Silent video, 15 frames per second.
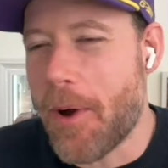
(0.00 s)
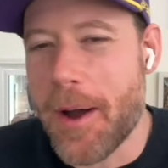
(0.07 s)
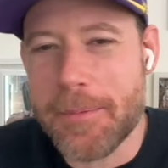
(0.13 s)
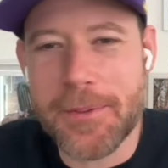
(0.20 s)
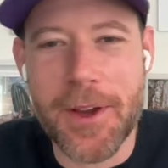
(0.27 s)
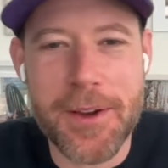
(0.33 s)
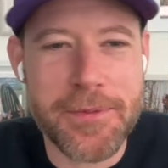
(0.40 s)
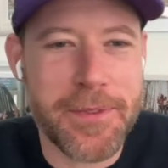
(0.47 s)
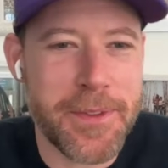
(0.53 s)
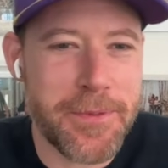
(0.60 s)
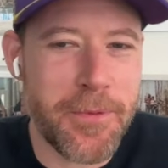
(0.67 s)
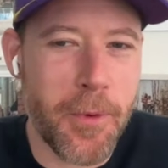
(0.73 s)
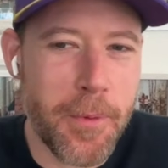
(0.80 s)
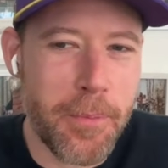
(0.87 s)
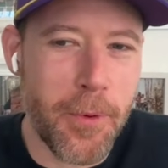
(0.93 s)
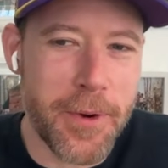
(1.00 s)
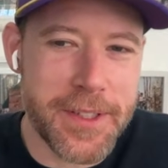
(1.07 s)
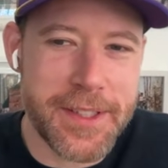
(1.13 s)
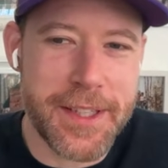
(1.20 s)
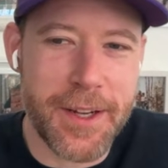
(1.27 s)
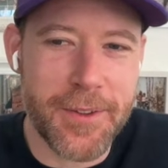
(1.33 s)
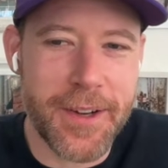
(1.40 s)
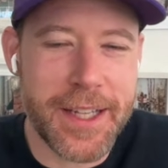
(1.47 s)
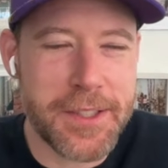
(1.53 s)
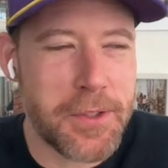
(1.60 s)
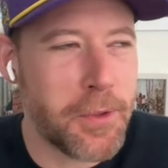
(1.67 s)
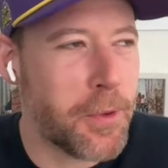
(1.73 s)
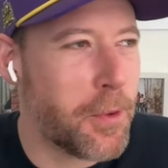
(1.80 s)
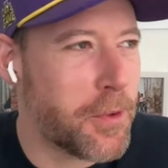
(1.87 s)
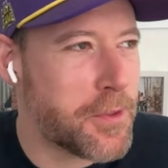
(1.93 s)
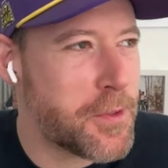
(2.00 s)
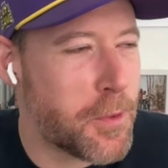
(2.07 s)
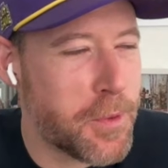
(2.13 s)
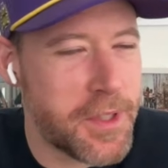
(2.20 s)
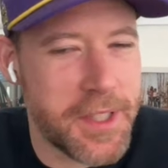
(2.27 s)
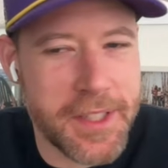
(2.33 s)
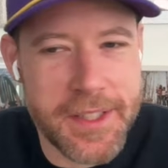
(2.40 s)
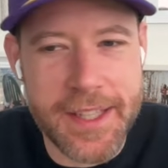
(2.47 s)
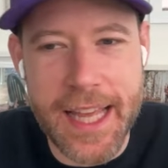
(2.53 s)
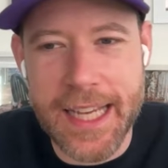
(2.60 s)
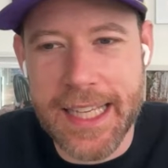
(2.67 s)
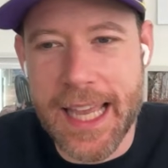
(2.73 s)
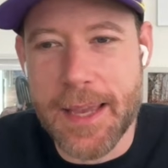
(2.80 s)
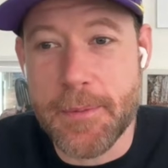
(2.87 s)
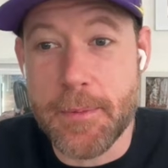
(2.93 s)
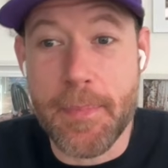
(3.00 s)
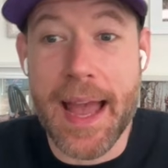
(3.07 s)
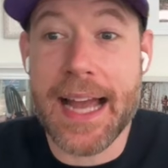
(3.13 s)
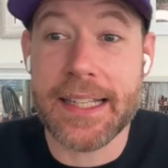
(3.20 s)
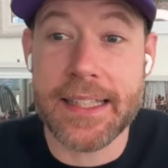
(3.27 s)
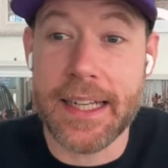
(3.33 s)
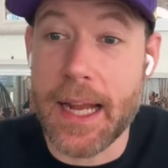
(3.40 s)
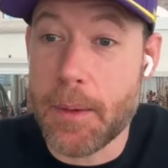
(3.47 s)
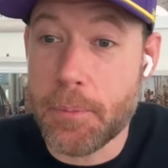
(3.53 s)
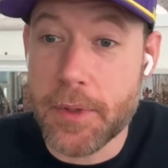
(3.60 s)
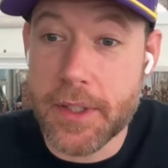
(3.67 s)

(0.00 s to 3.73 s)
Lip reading: popped off for the 4 points there, right? 2 goals, 2 assists in that game. He backed it up